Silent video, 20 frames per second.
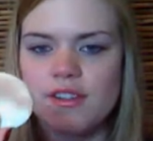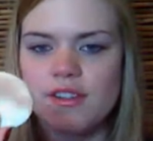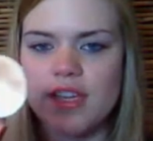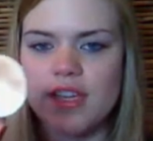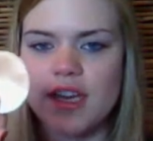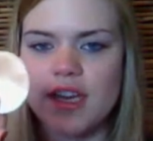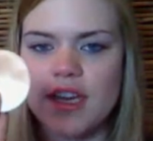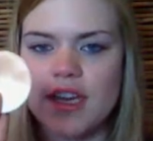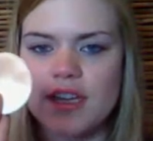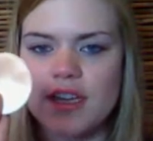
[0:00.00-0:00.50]

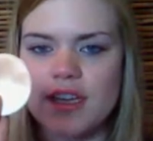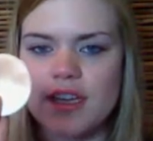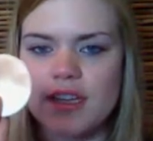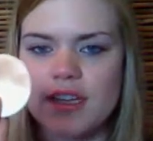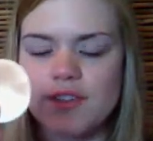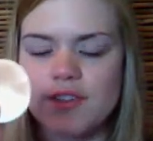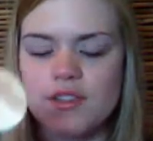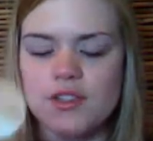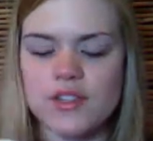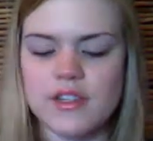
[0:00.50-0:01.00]
side
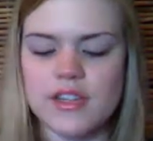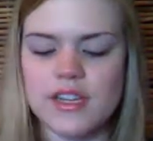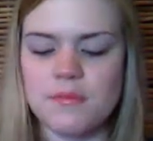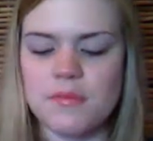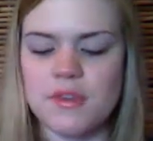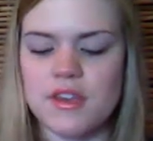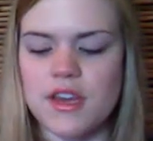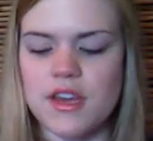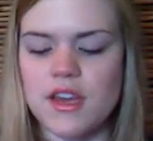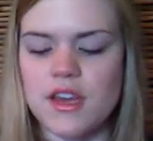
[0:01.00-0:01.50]
is dirty
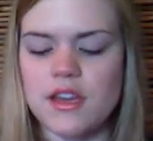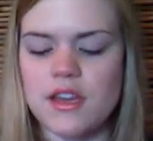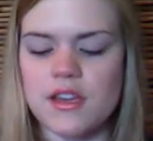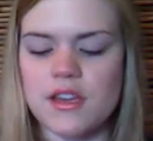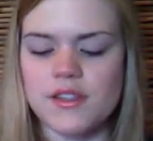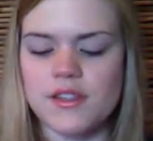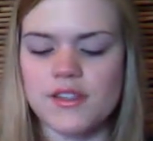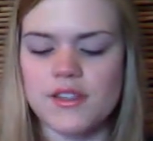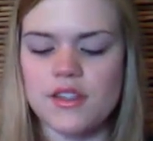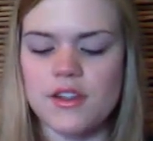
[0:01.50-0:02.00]

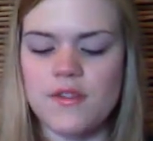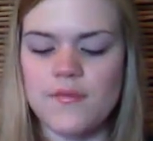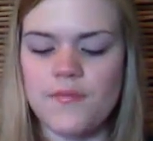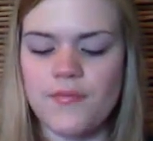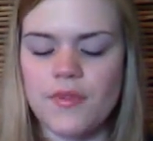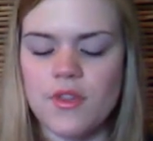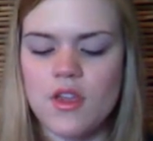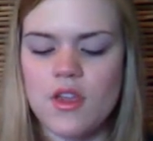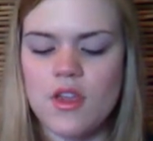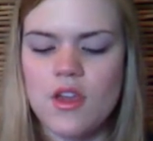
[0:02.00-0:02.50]
because
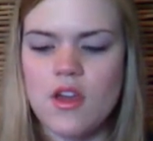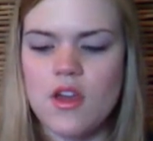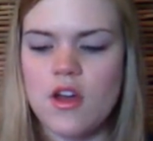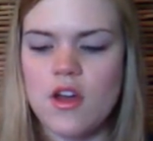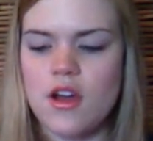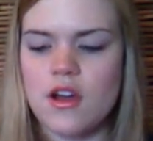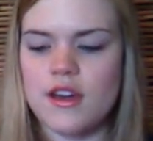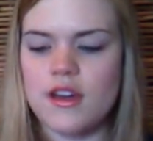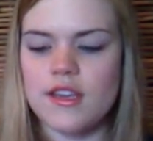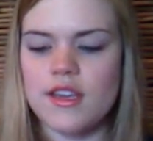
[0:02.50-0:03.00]

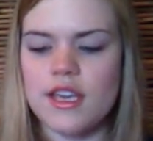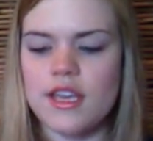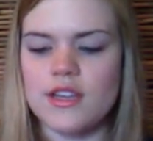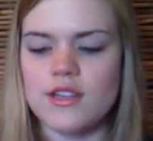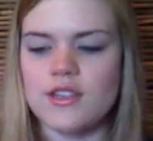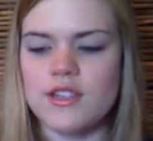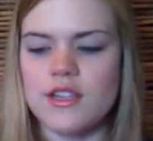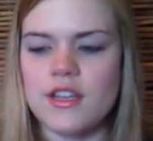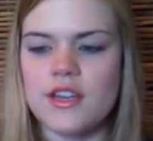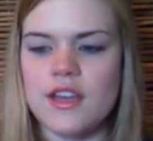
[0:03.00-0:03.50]
on
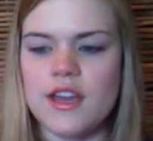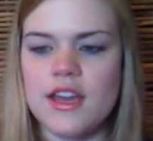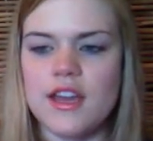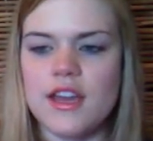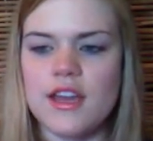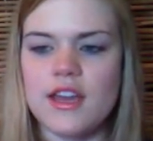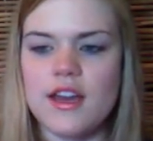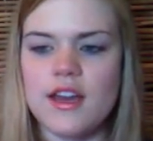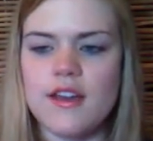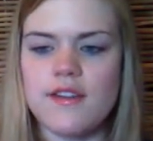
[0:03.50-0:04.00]
occasion I
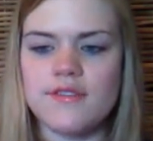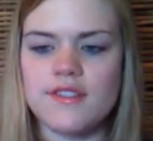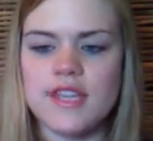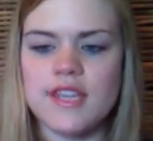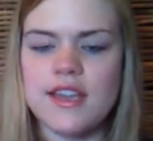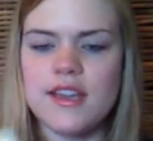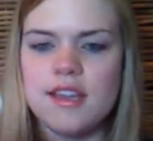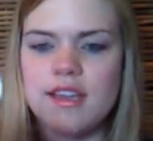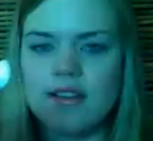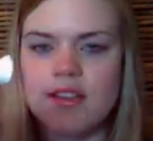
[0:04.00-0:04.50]
have
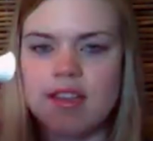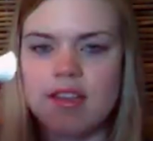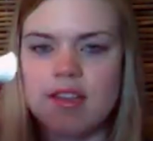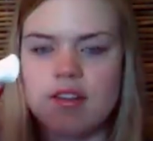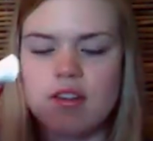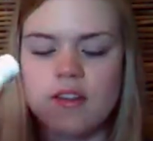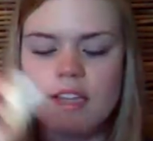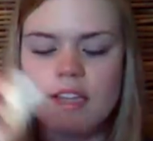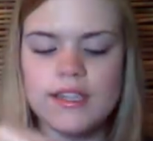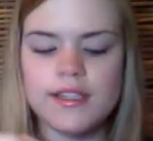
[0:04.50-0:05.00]
taken like a
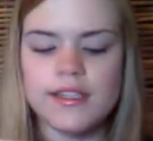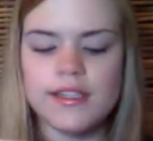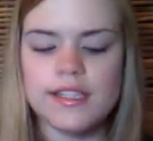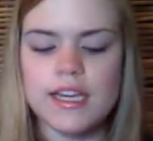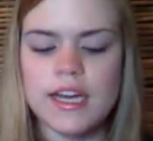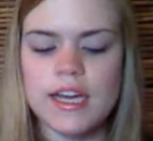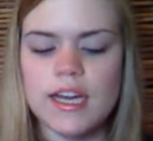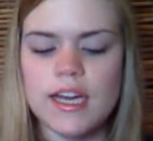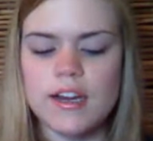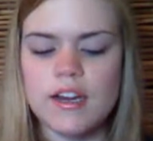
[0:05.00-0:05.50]
clean
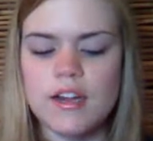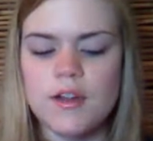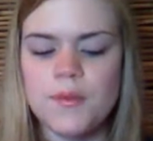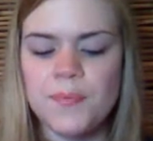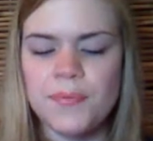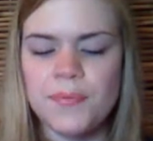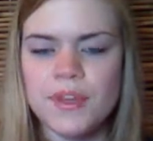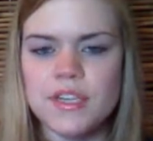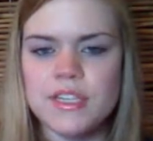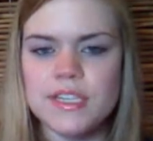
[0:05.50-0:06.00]
side,
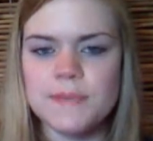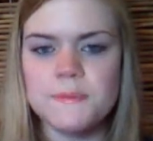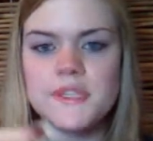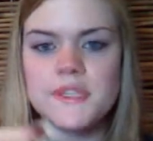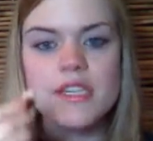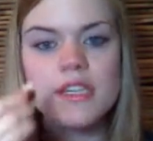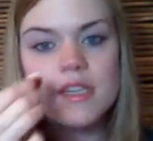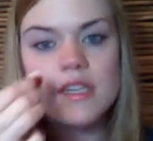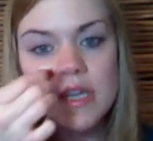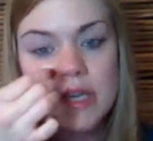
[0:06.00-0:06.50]
dipped
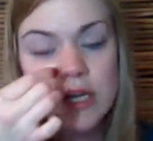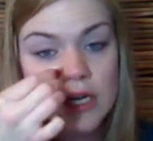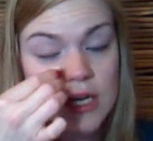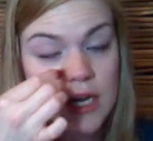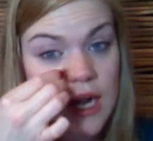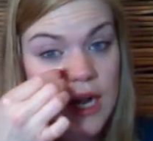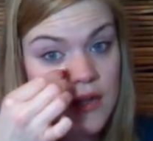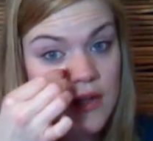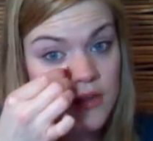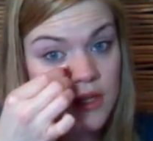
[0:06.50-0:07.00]
it in
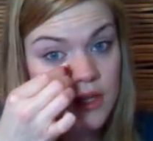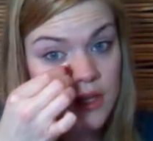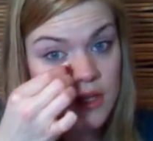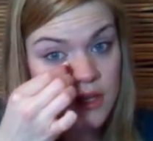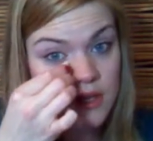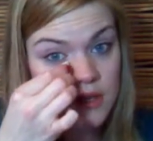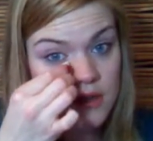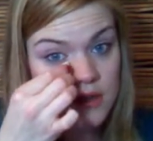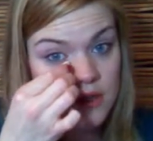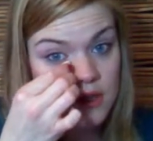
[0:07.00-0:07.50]
here, and
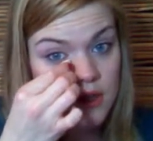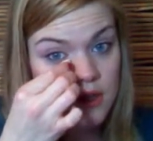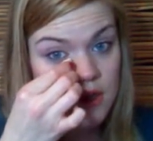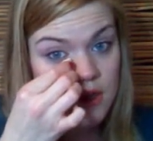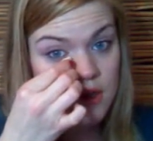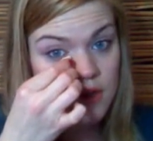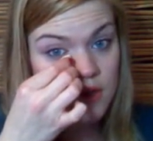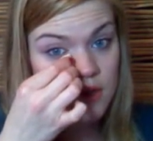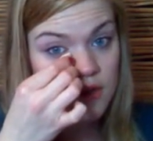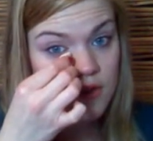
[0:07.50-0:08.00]
then
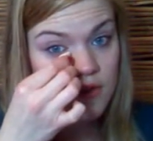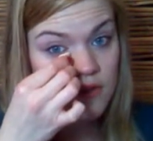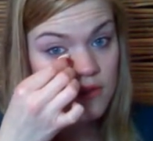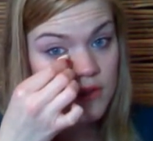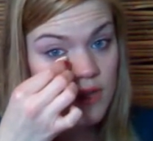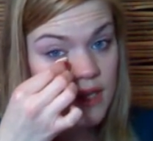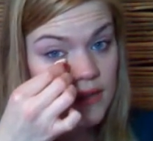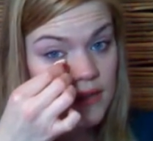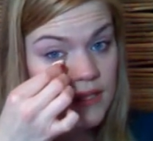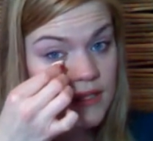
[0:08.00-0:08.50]

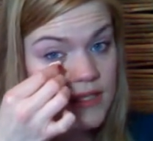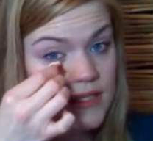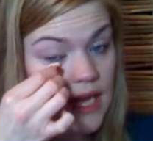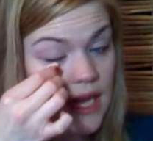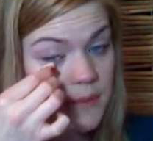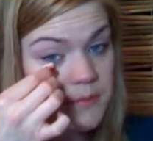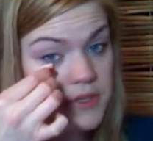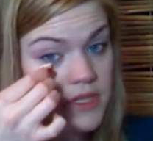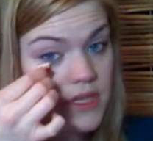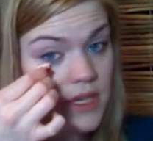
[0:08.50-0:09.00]
lightly
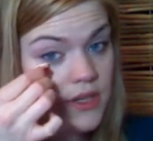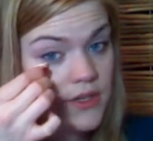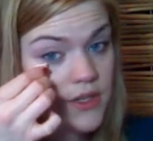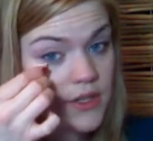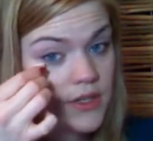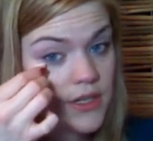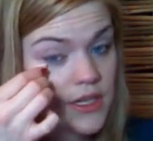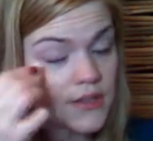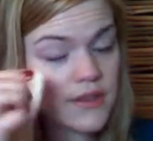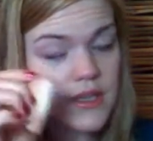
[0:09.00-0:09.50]
tapped it
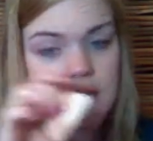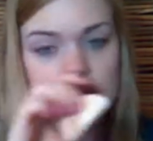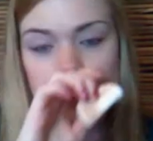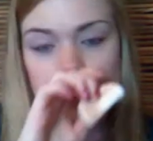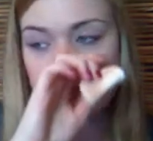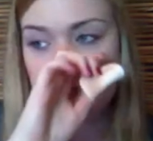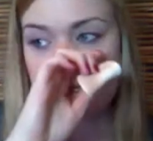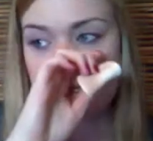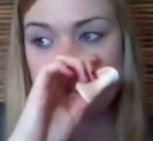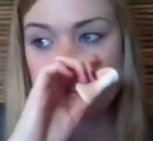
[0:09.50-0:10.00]
underneath
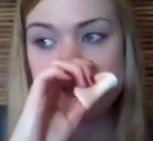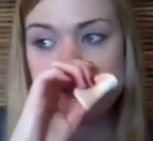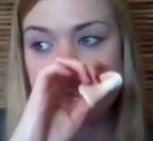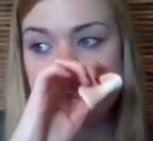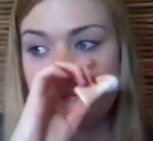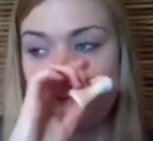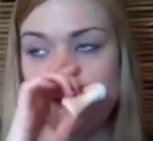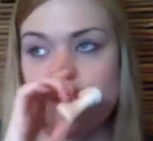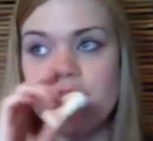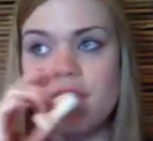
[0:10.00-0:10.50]
here, just
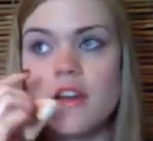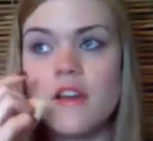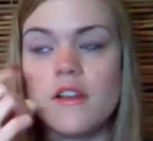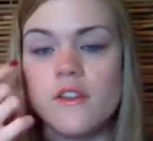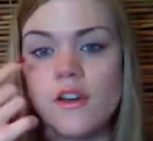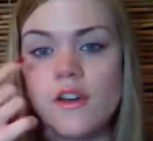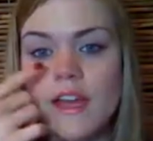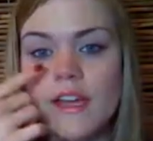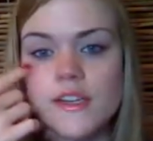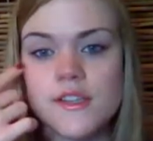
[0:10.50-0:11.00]
if I felt a
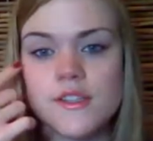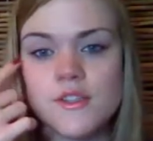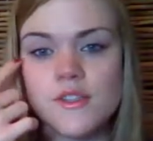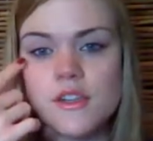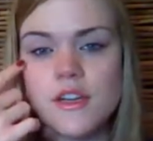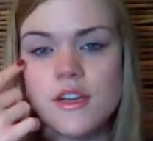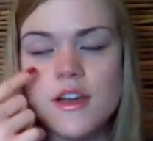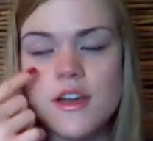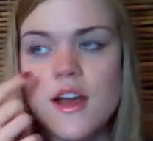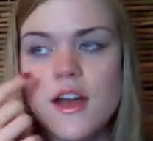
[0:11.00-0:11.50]
little
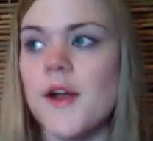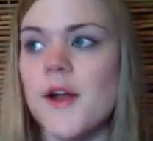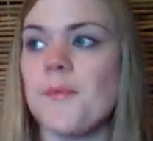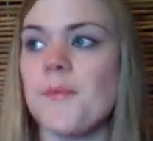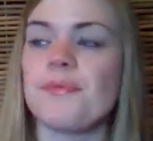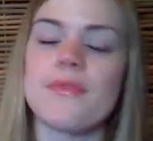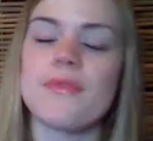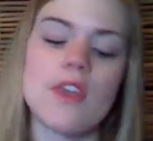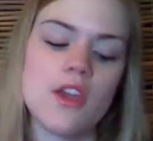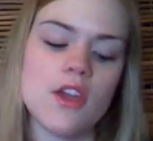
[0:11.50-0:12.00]

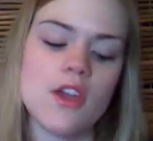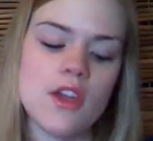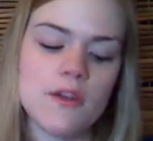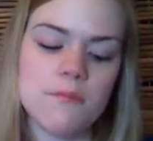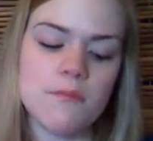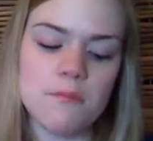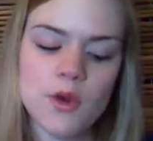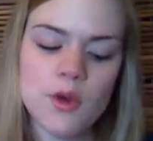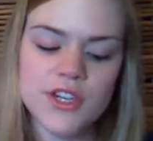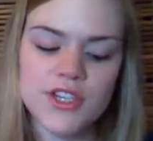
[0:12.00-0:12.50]
extra
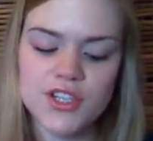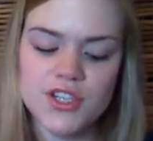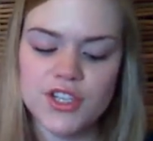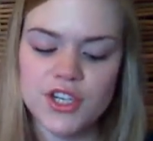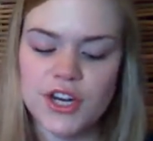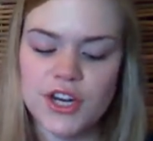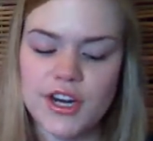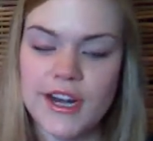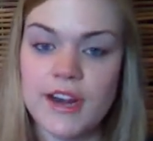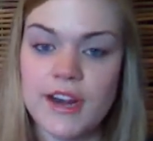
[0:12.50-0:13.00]

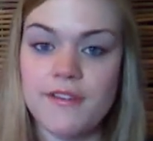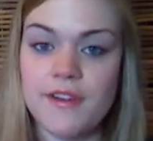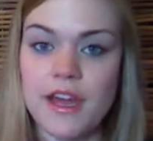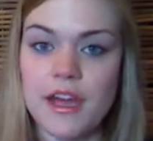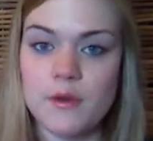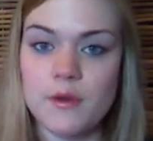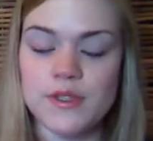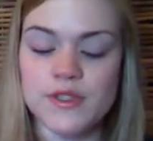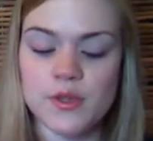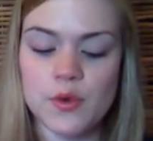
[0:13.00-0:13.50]
moisture, and if
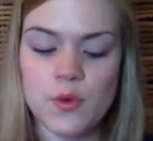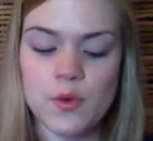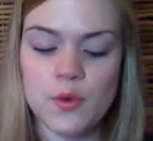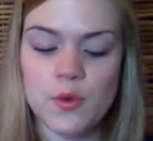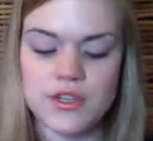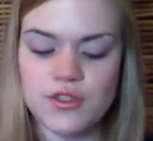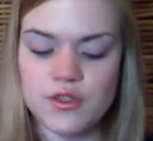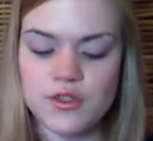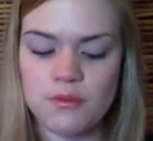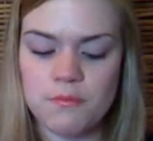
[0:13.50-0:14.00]
I was
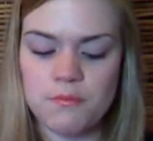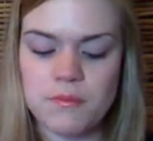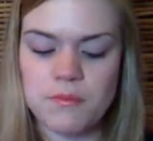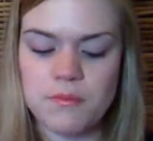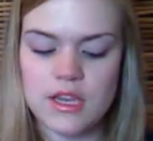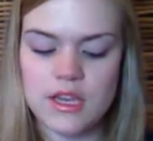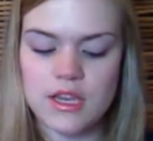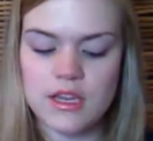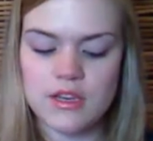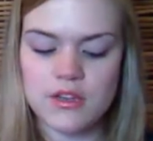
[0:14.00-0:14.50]
going to
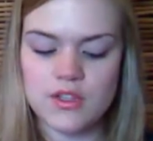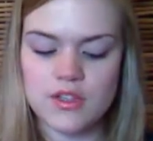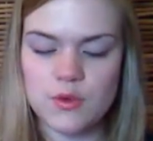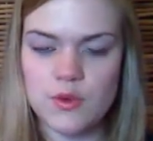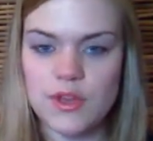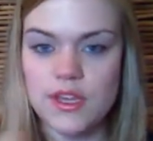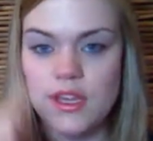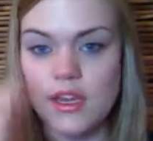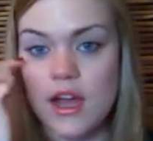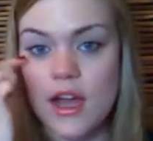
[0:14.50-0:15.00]
be
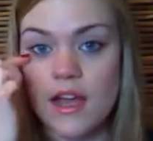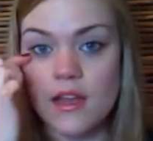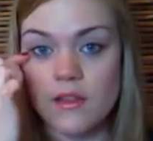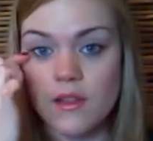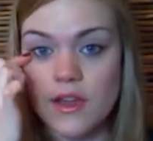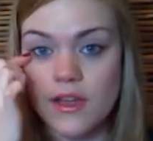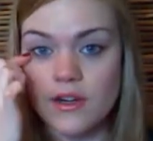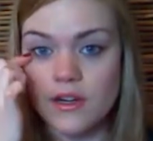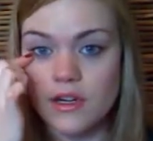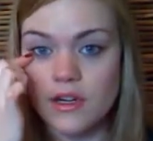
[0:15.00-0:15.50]
doing an
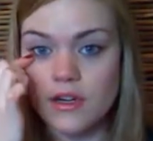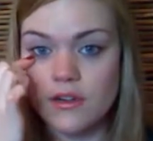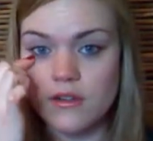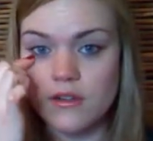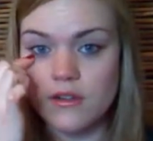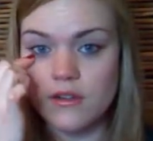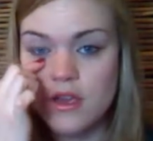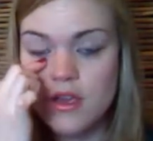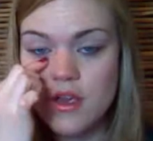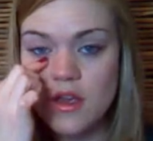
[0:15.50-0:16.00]
eyeliner
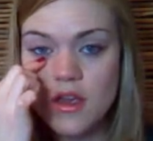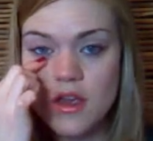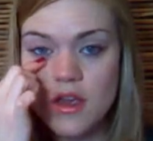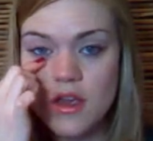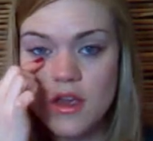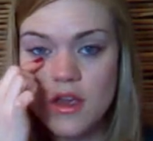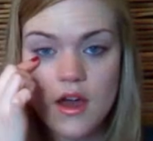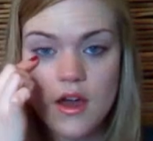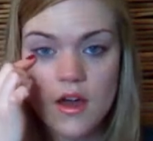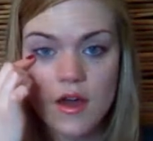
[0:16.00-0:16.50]

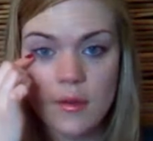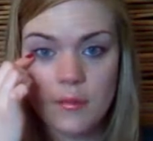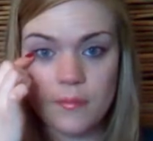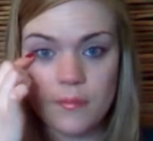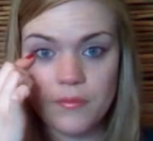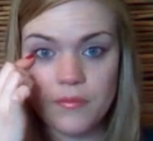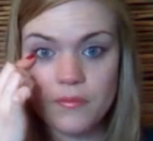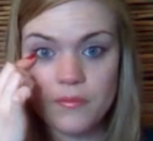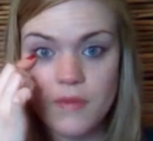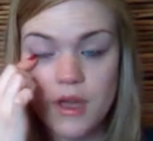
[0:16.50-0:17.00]

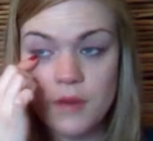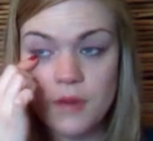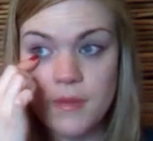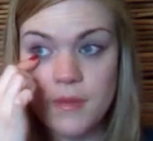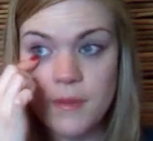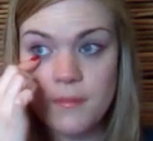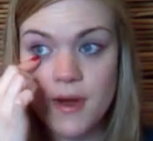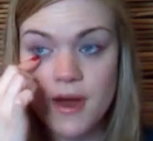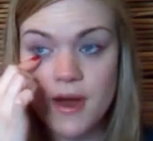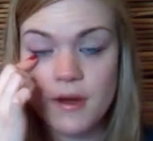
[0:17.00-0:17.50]
on
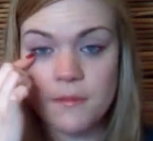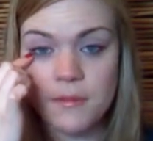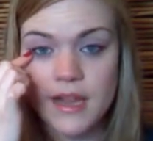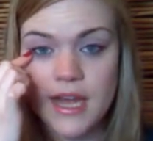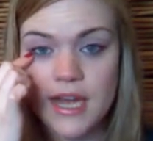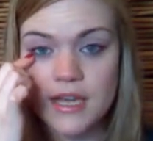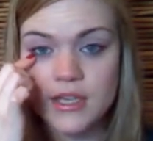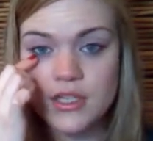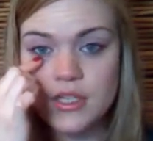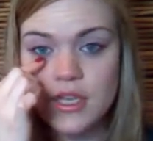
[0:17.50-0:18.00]
my bottom
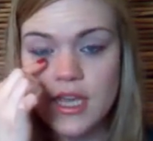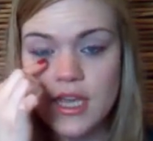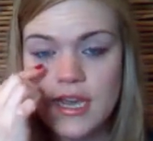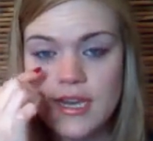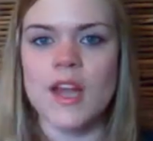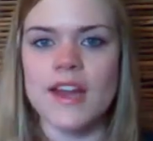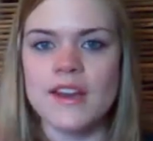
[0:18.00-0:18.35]
lash line.